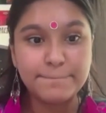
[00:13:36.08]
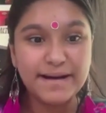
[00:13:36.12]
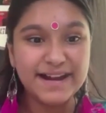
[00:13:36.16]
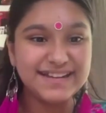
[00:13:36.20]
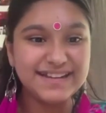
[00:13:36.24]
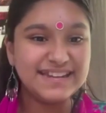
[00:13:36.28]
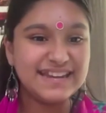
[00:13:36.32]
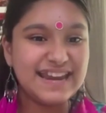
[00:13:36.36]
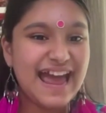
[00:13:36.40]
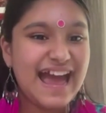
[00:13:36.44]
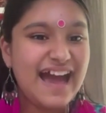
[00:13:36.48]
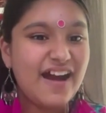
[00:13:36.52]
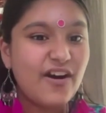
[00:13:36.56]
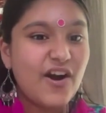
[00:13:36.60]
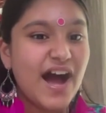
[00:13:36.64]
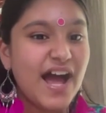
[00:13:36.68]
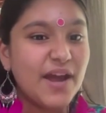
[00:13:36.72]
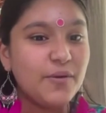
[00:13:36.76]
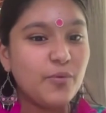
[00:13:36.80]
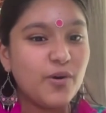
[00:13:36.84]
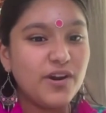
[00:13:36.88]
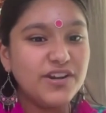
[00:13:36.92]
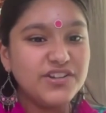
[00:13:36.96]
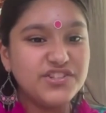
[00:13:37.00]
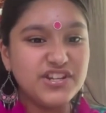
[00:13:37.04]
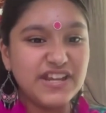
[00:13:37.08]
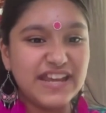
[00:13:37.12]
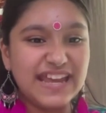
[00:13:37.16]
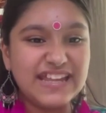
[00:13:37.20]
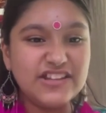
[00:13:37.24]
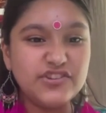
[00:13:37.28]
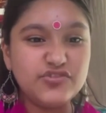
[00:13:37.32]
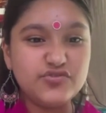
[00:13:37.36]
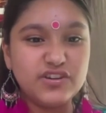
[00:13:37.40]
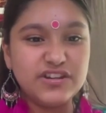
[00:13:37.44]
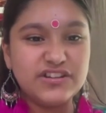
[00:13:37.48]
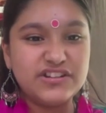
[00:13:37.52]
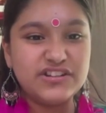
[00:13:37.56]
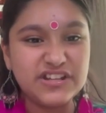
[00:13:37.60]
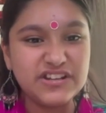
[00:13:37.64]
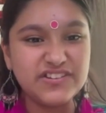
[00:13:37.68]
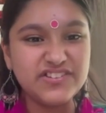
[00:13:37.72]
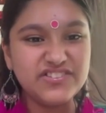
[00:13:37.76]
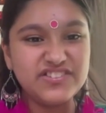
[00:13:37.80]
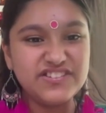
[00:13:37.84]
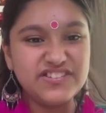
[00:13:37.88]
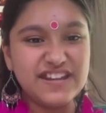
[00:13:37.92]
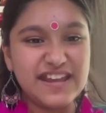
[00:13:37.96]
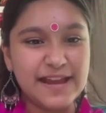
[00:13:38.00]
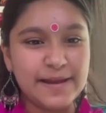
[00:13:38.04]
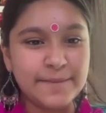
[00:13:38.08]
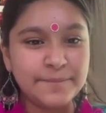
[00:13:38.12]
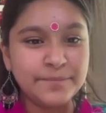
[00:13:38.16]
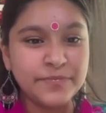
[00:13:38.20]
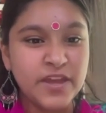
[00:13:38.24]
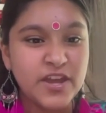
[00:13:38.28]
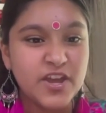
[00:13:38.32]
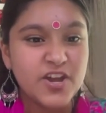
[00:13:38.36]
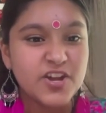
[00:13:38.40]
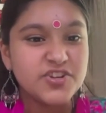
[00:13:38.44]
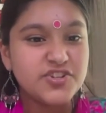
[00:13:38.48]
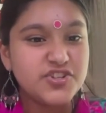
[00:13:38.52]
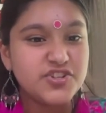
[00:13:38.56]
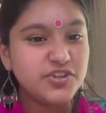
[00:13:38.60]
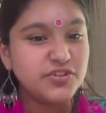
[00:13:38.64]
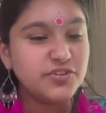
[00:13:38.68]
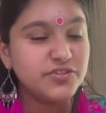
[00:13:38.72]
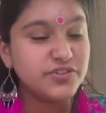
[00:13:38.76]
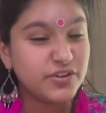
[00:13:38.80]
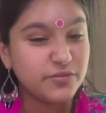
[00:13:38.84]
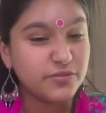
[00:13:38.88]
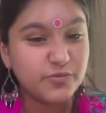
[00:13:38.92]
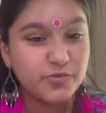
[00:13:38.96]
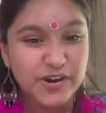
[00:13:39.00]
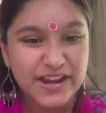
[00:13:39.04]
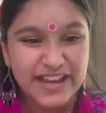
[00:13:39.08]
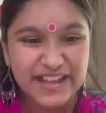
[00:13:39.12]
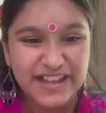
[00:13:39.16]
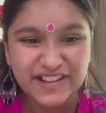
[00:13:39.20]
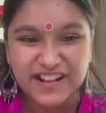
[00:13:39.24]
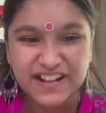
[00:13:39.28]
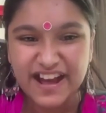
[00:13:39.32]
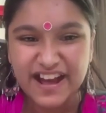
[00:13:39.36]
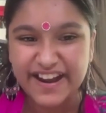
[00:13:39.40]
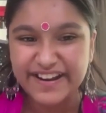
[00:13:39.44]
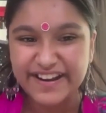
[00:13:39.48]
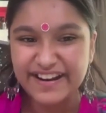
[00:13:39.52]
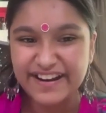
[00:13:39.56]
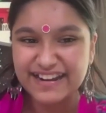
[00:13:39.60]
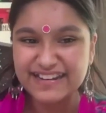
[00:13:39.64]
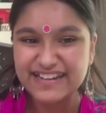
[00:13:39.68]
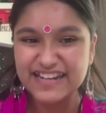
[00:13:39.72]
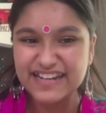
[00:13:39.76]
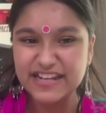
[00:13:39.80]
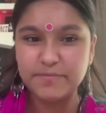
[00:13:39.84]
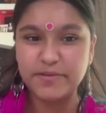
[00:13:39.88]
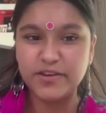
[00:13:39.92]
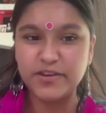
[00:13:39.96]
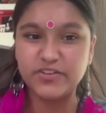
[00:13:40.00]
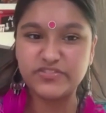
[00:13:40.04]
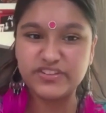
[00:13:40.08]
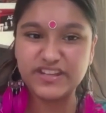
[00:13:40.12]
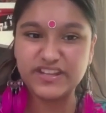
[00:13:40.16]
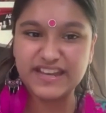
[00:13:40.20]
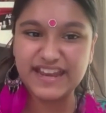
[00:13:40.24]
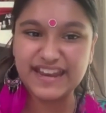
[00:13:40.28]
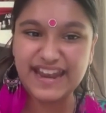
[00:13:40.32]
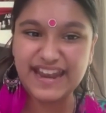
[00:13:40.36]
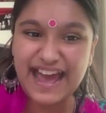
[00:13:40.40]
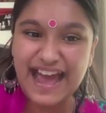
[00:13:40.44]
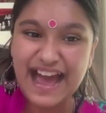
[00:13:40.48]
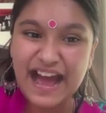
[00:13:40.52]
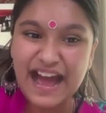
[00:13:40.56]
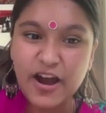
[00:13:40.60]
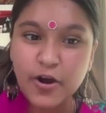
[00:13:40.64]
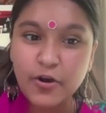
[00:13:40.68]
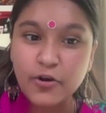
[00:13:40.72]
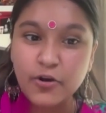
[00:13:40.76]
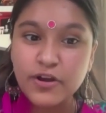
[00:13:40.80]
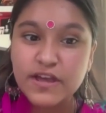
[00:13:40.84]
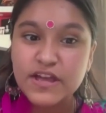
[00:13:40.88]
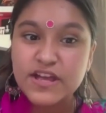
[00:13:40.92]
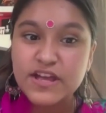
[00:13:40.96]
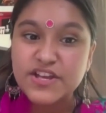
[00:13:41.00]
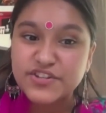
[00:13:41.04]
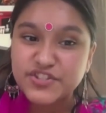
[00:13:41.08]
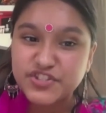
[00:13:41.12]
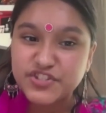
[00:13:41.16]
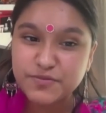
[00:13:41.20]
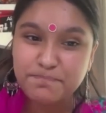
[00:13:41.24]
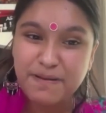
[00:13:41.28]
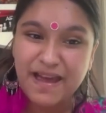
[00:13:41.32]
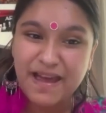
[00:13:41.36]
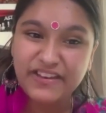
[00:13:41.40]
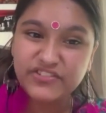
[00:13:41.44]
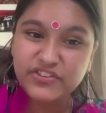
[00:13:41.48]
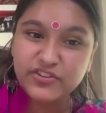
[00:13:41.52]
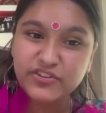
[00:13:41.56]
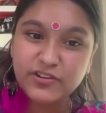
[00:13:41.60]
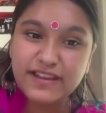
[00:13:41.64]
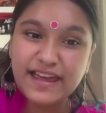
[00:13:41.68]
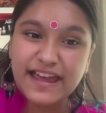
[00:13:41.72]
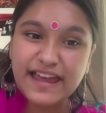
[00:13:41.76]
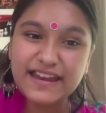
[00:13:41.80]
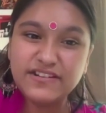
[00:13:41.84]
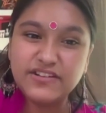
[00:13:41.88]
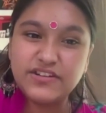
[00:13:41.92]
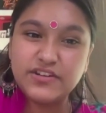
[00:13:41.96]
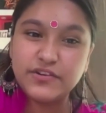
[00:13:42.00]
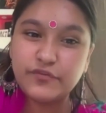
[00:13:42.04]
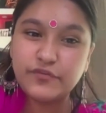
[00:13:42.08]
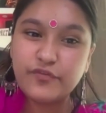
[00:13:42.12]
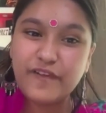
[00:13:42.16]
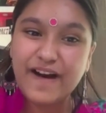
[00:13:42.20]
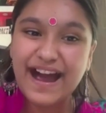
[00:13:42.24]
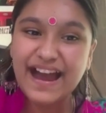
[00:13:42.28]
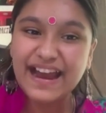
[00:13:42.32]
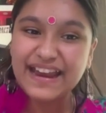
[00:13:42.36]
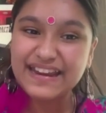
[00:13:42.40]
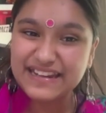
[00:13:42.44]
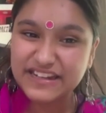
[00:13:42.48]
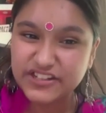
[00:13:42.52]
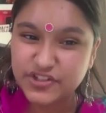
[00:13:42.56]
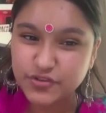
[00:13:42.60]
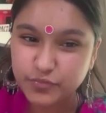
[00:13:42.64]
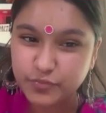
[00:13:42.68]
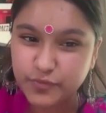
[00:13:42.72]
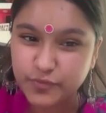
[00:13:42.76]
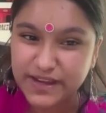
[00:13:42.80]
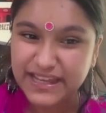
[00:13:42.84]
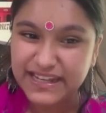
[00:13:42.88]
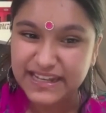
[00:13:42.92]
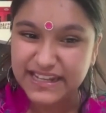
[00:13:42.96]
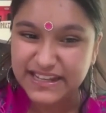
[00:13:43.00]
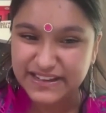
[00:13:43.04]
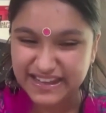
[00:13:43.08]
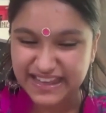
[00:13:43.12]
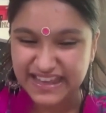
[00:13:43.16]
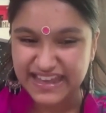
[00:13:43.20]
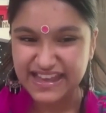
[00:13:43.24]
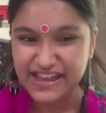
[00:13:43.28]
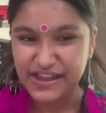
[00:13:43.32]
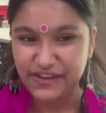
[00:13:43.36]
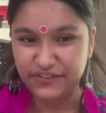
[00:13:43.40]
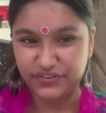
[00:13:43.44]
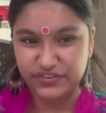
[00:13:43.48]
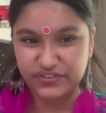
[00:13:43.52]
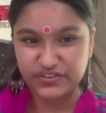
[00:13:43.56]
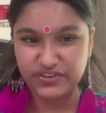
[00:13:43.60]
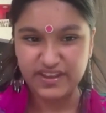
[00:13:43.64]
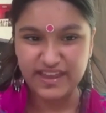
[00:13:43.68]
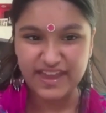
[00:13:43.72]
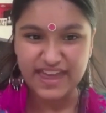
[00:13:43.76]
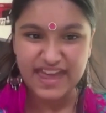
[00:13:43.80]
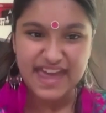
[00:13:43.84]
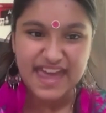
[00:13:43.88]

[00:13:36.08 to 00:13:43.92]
But now I want to introduce them to the real Carnatic music and how special and divine it really is.